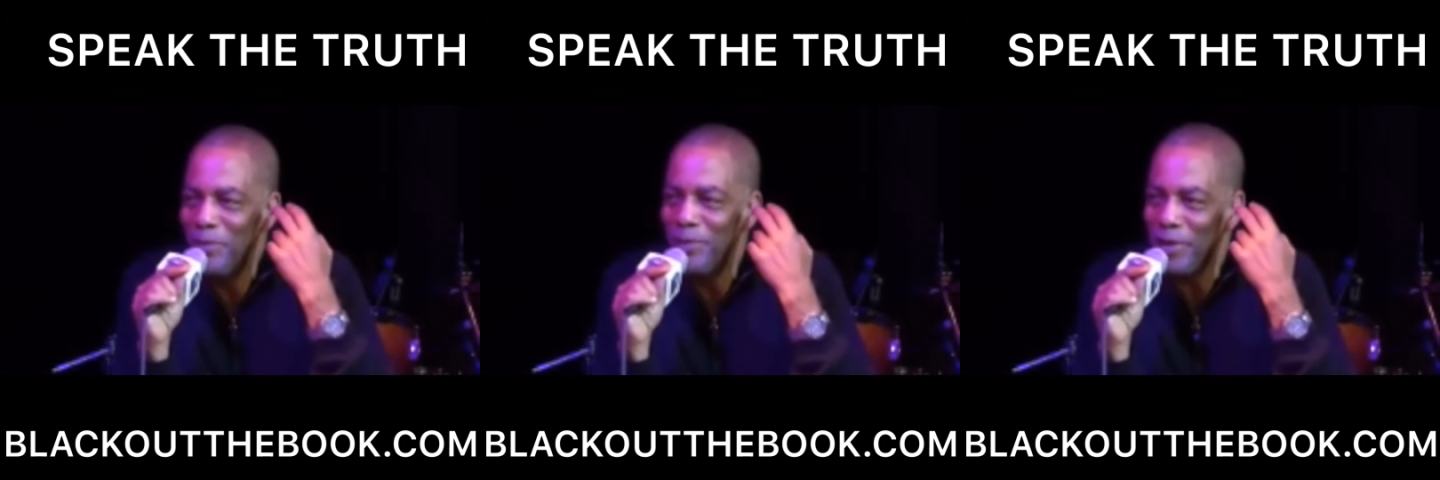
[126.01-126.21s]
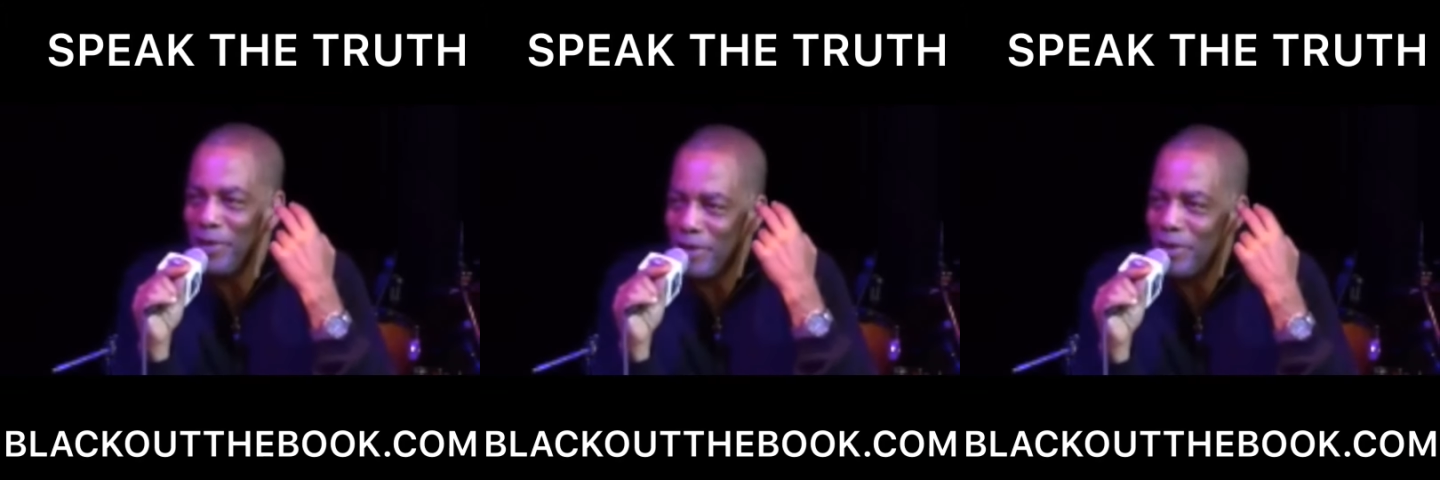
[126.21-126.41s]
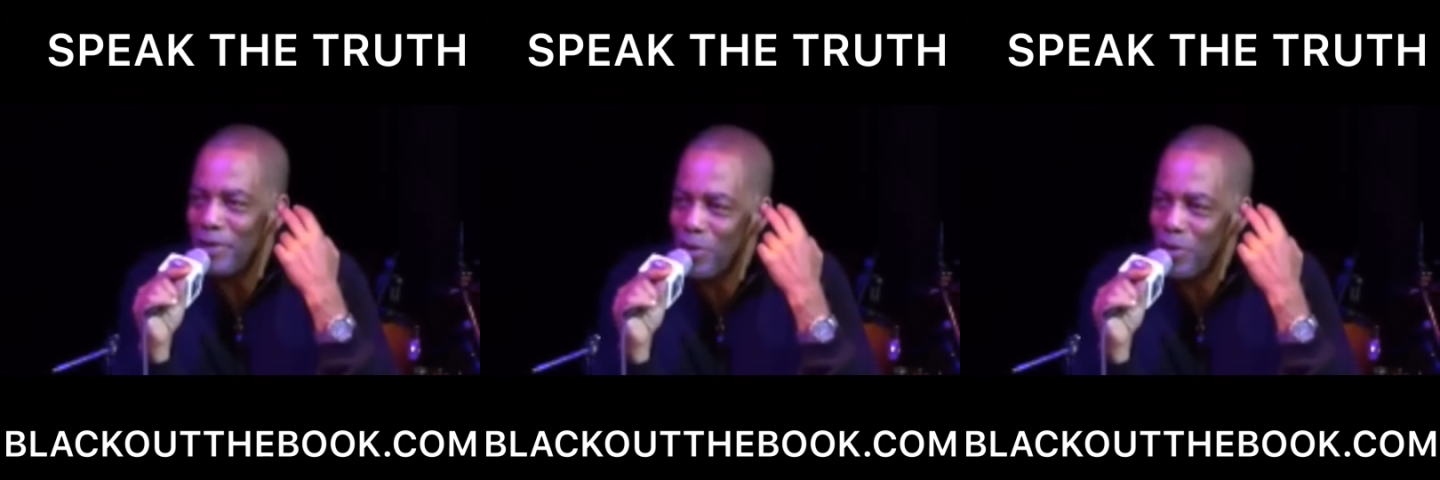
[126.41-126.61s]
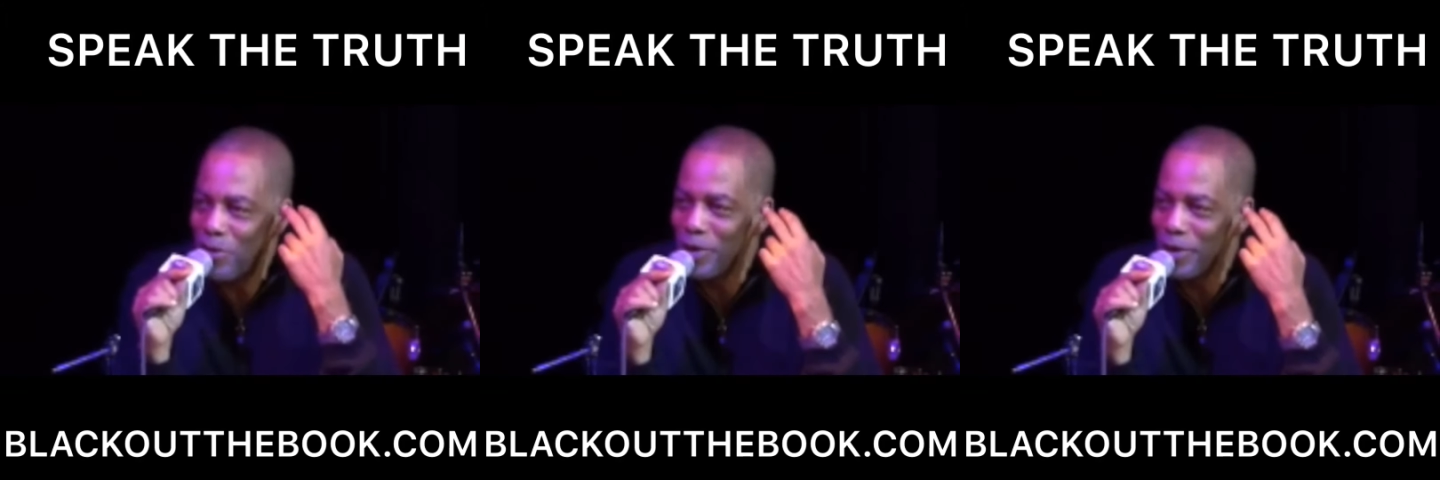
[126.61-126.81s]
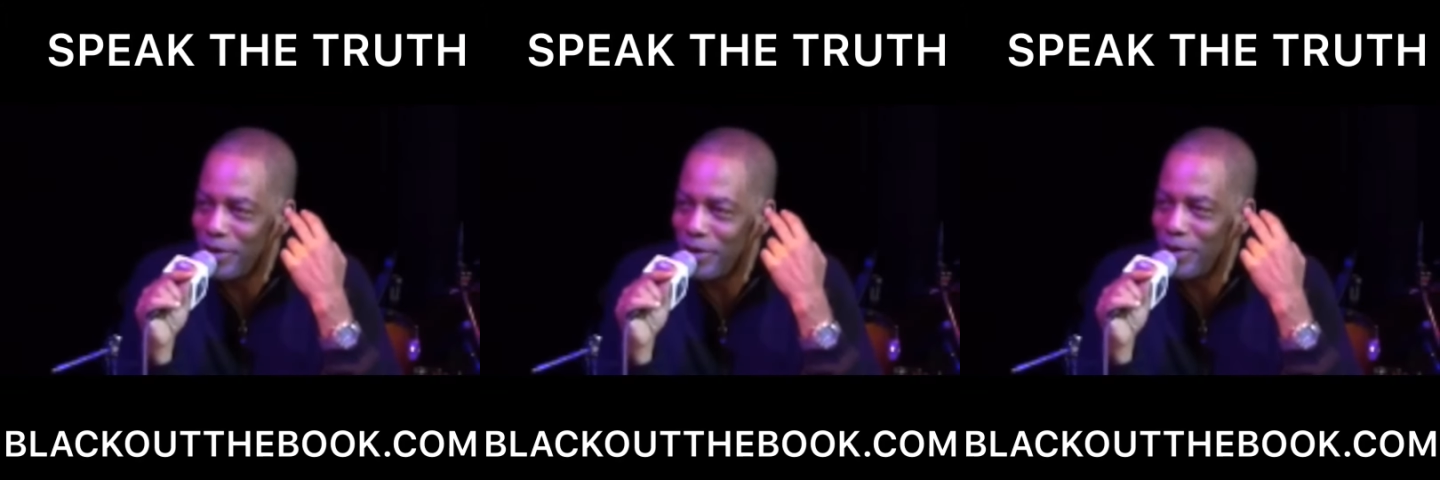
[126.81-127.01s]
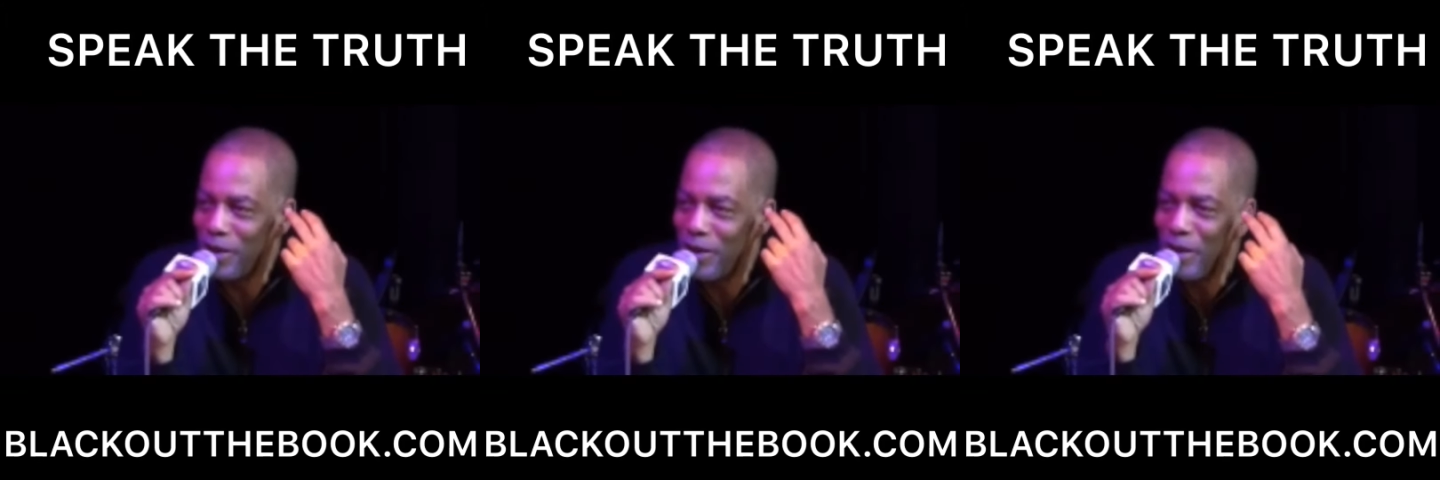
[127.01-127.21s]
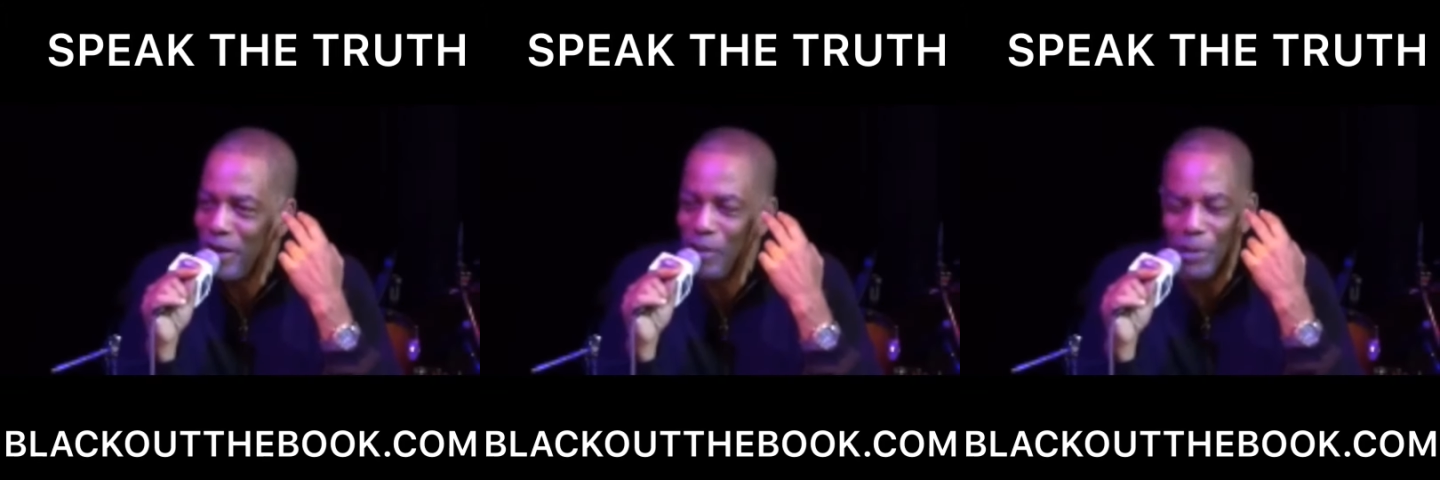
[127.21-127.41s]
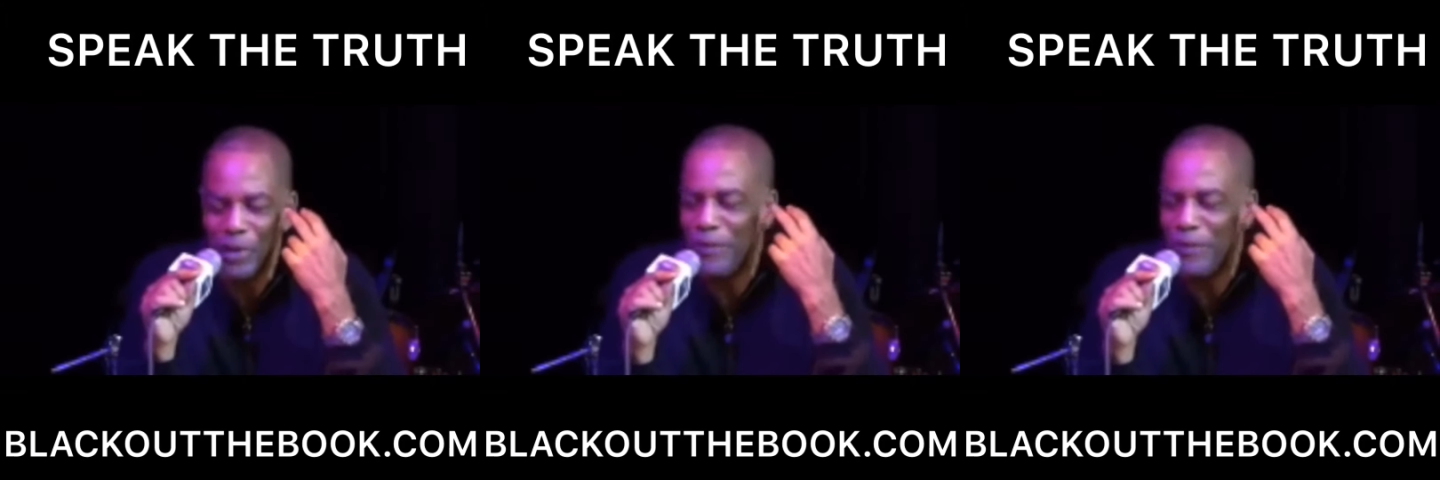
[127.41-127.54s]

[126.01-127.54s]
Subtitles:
music, of course.